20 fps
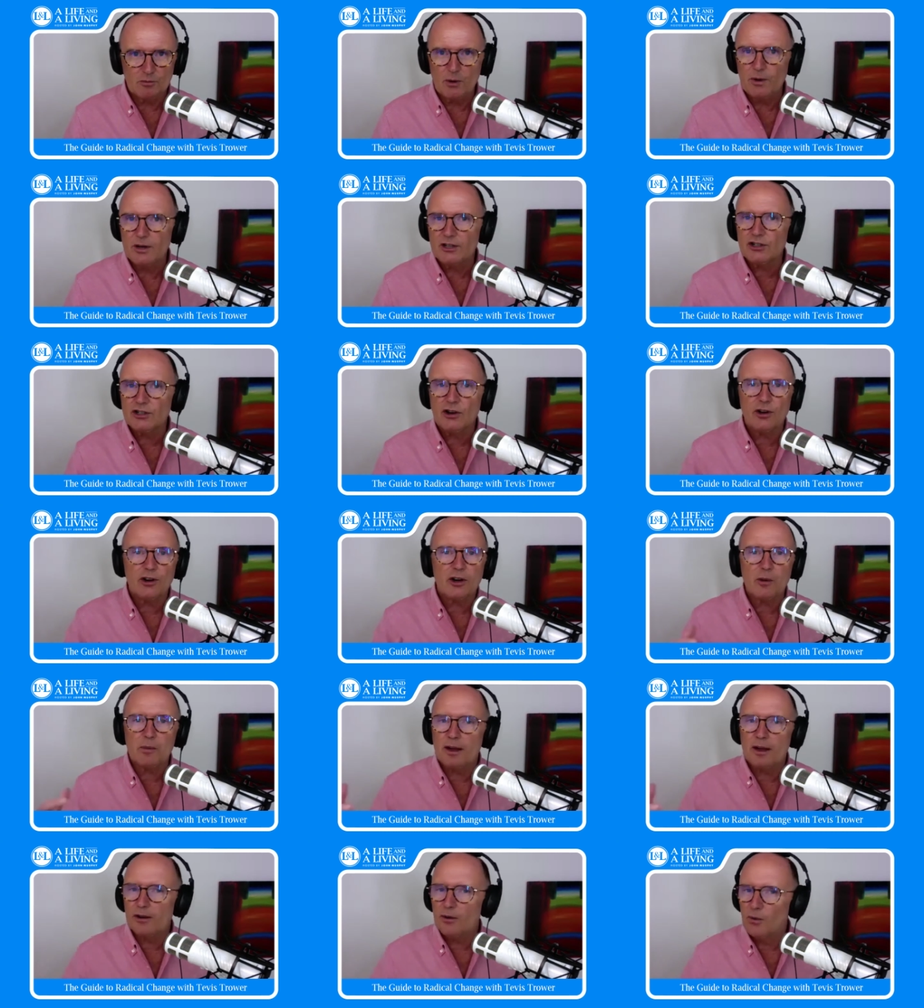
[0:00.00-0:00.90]
But we talk
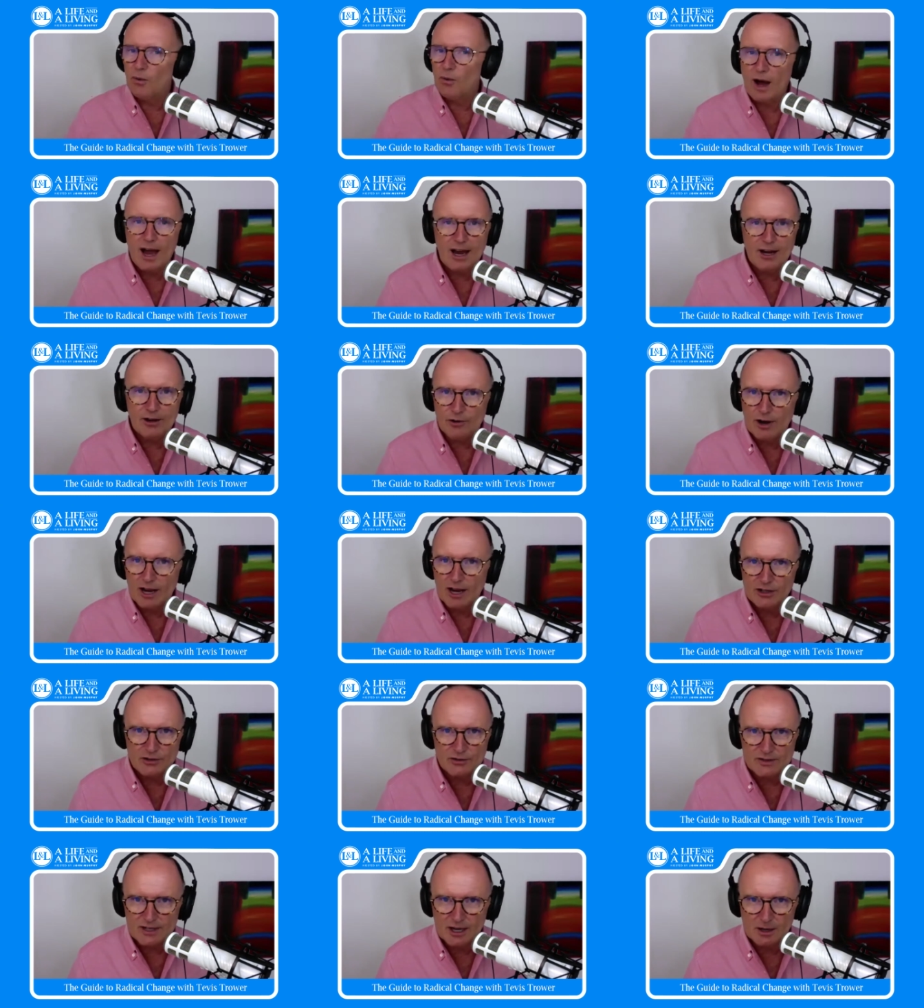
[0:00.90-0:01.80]
about a wide
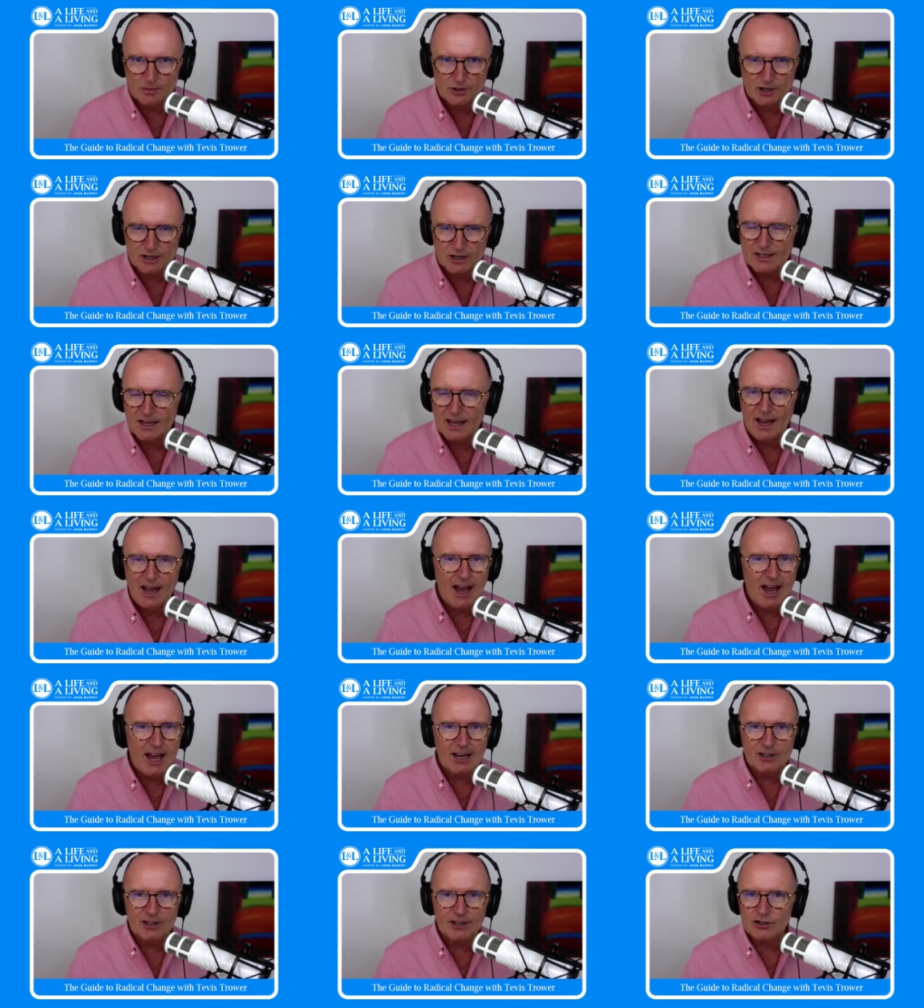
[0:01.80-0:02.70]
range of subjects,
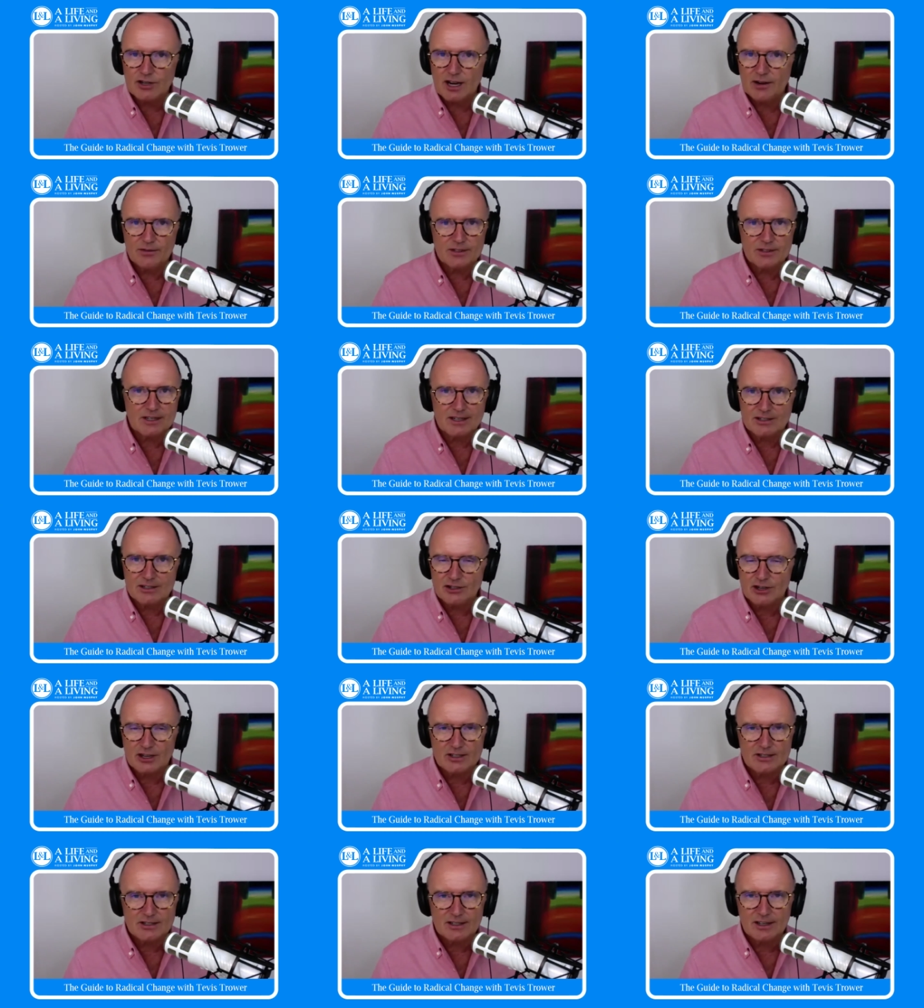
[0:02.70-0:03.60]
and Tevis is
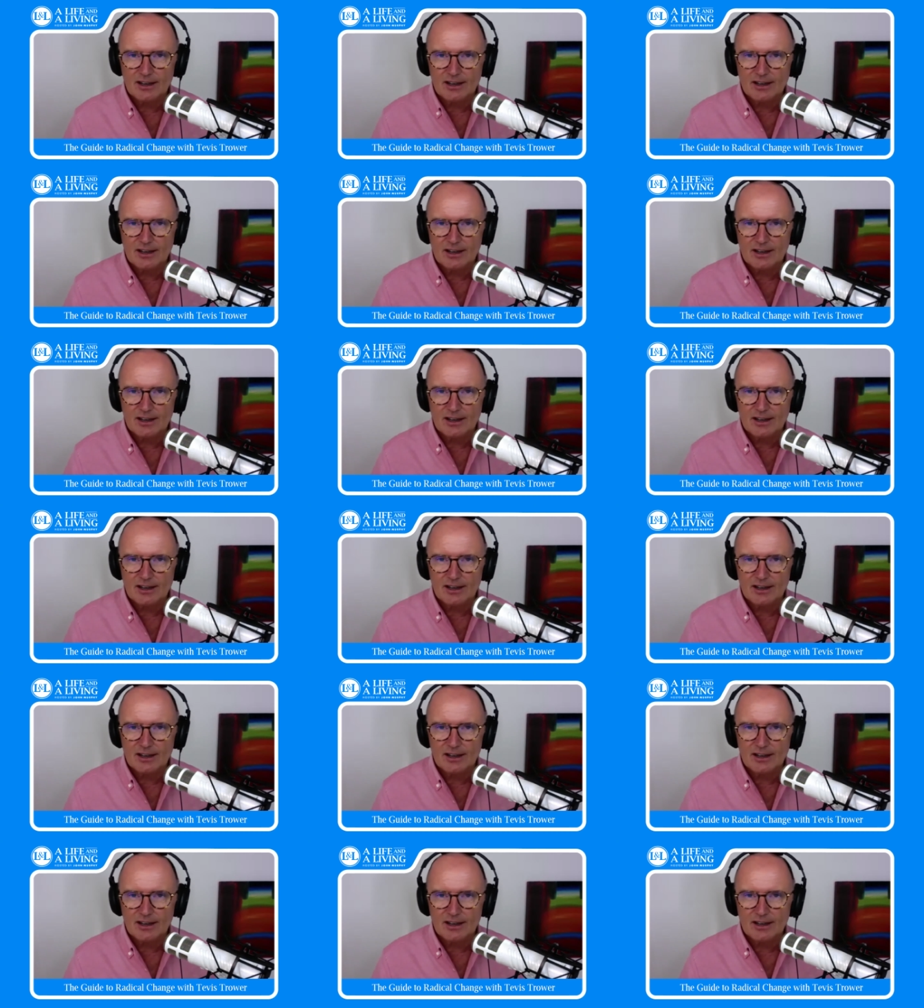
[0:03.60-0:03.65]
just